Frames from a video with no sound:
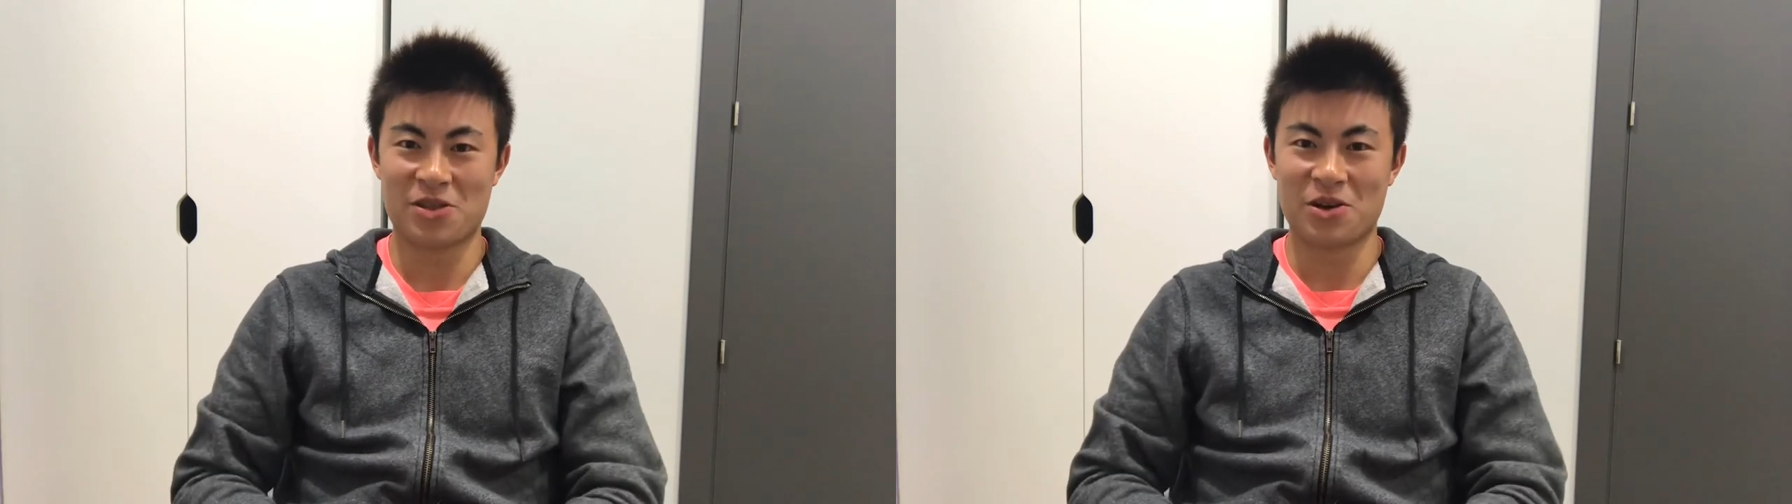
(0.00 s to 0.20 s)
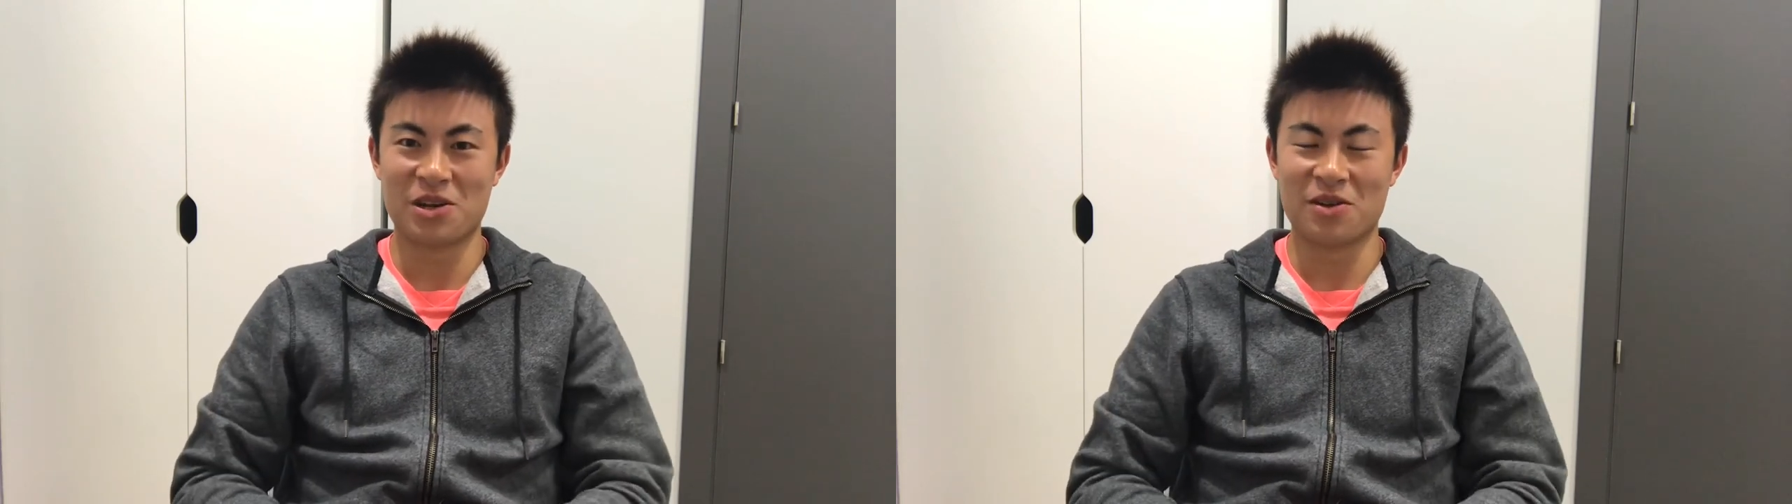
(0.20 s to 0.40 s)
to
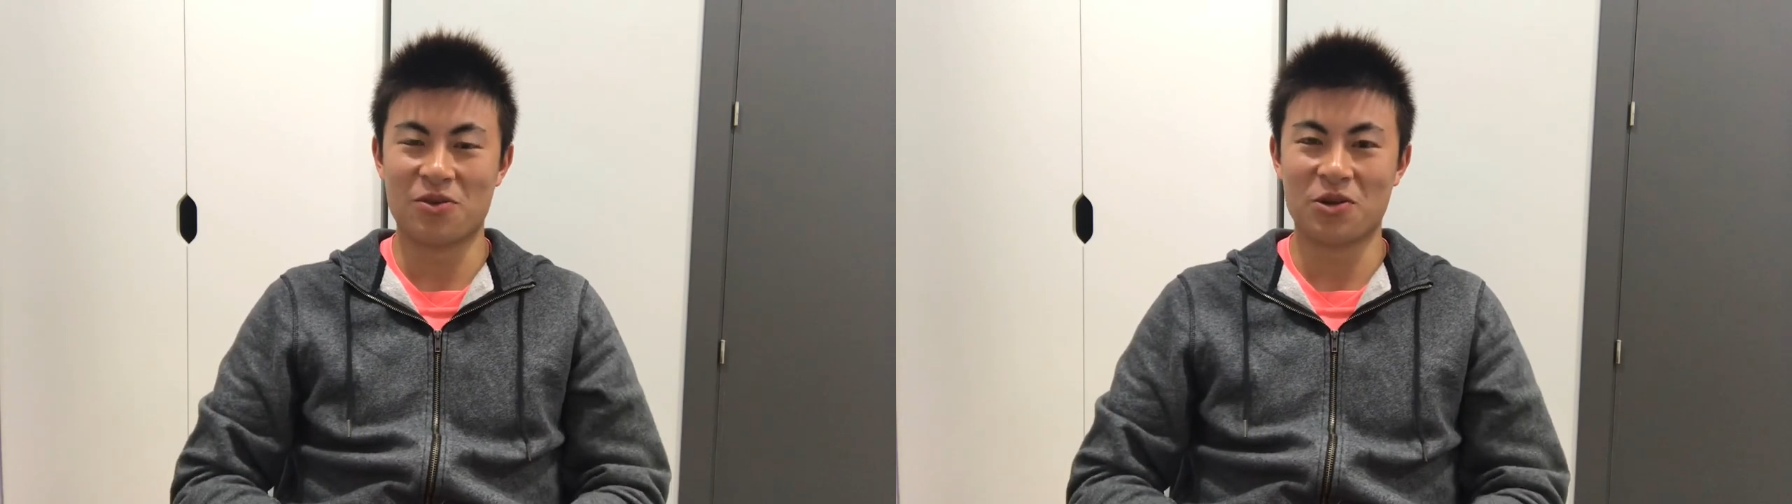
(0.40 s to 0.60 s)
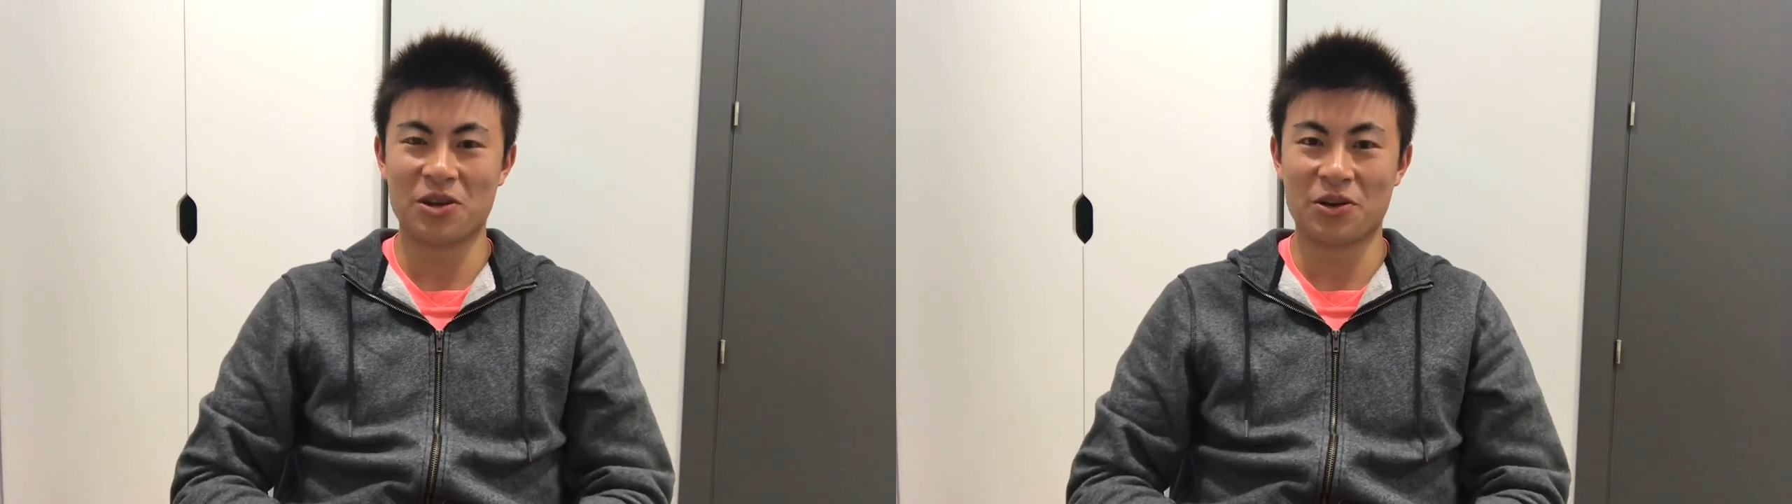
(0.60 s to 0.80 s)
30 to
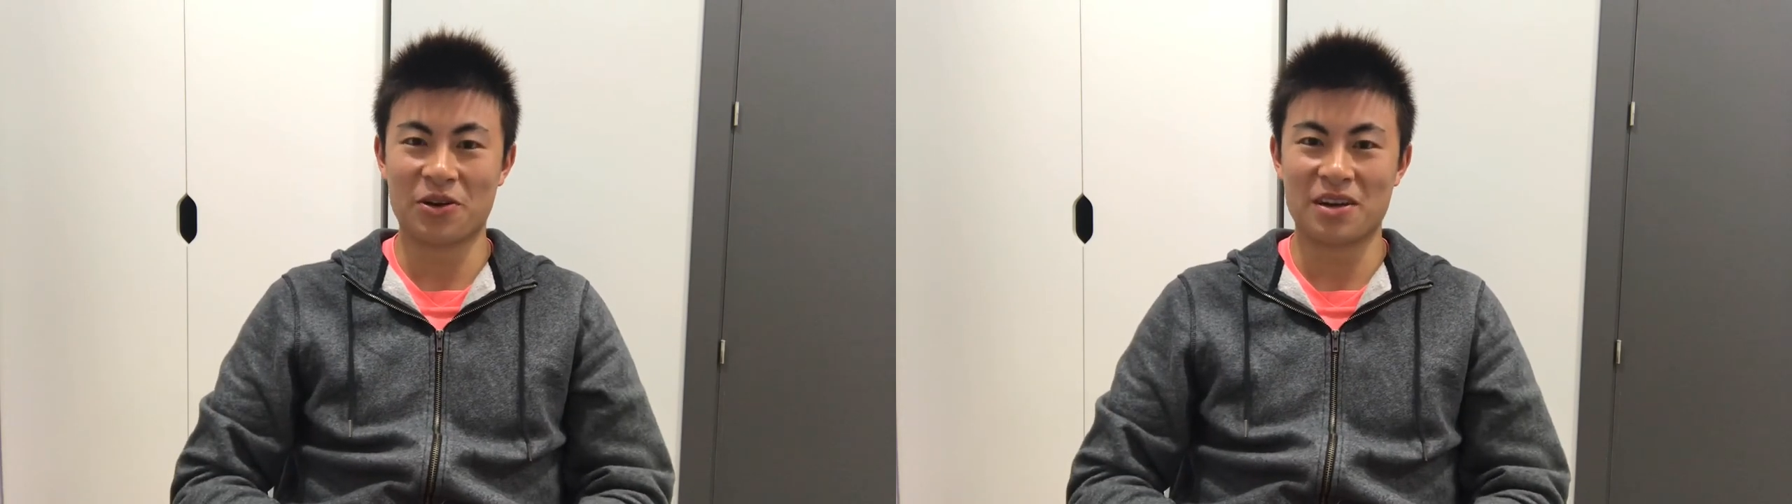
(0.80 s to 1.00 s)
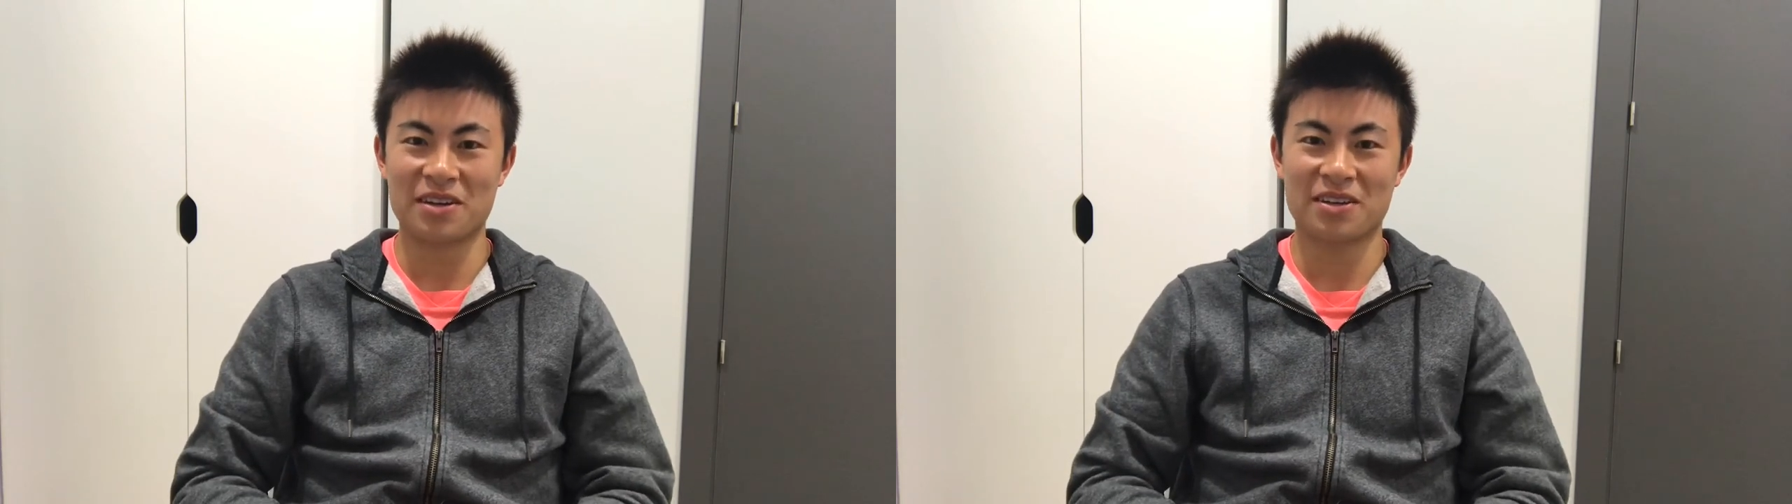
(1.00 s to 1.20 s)
40
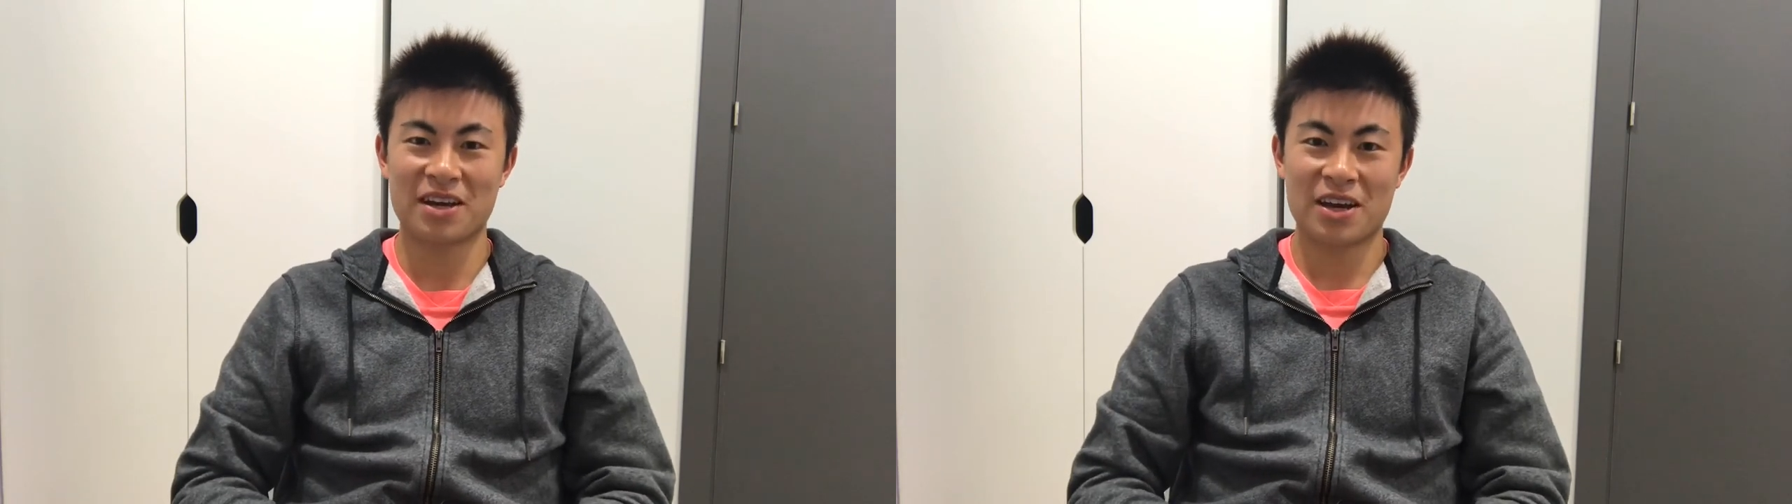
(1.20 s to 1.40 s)
degrees.